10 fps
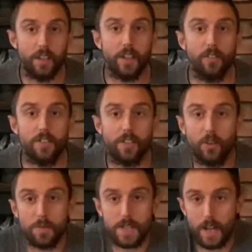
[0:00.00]
you know, there
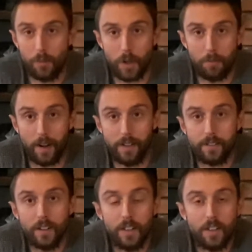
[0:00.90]
comes a time when I might.
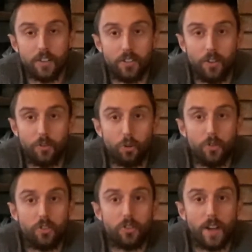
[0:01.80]
So it's
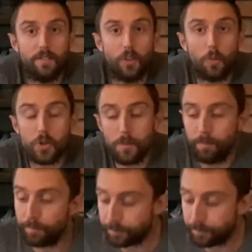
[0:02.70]
always good to have the option.